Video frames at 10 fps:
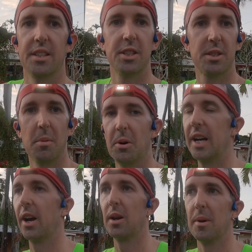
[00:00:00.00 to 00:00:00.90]
just on my
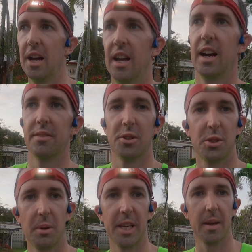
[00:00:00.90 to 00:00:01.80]
way home after a
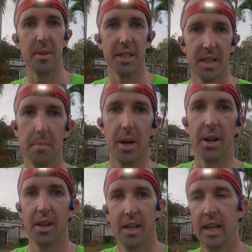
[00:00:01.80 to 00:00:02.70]
28-minute
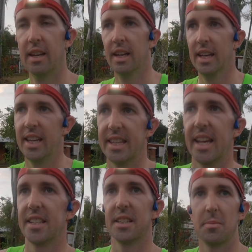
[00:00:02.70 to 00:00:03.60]
tempo in the
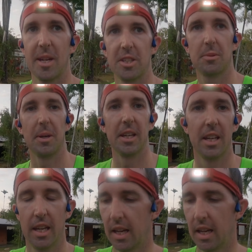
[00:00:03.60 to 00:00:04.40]
Asics Magic Speed.